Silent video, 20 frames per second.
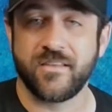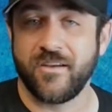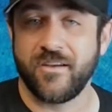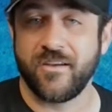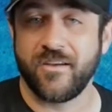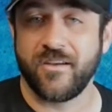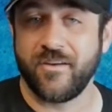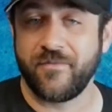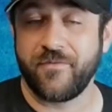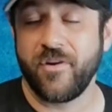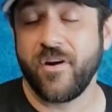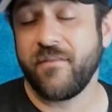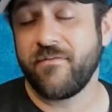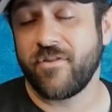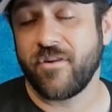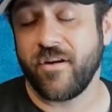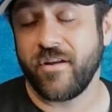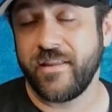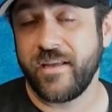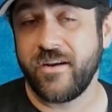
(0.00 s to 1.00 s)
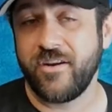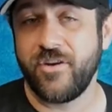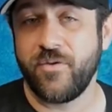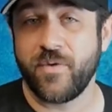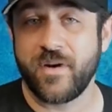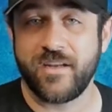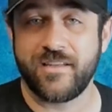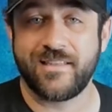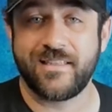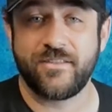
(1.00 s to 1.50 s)
So if you're ever on there and you want
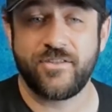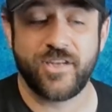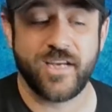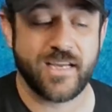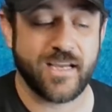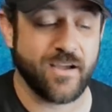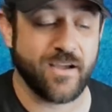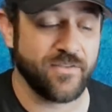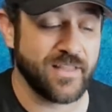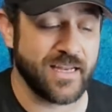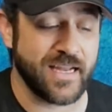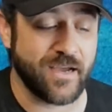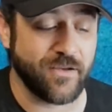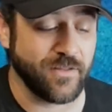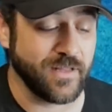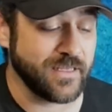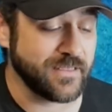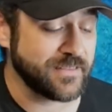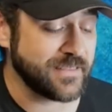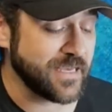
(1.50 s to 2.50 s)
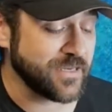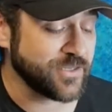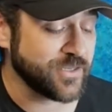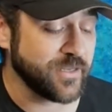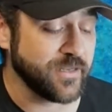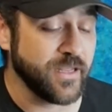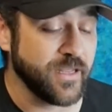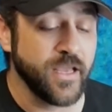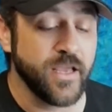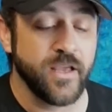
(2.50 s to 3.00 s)
to check out that outlet section,
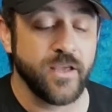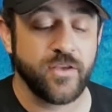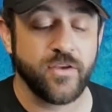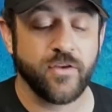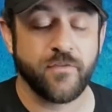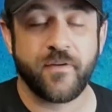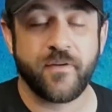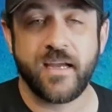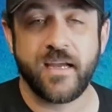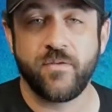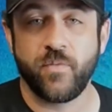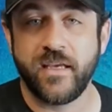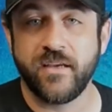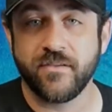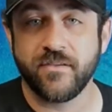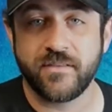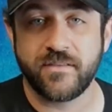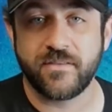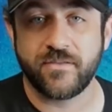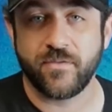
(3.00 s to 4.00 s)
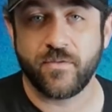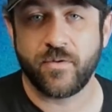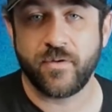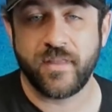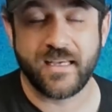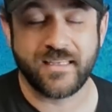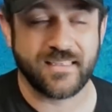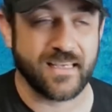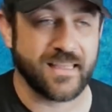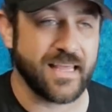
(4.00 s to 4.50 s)
you'll find wheels or
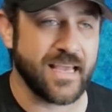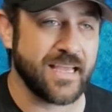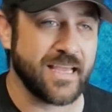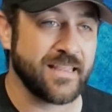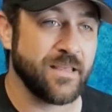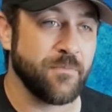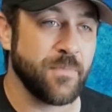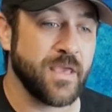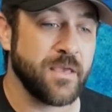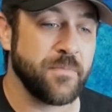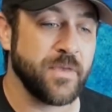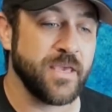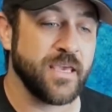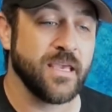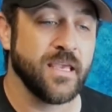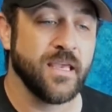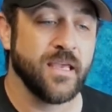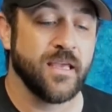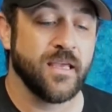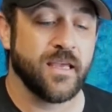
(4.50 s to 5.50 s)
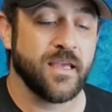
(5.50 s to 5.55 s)
things like that maybe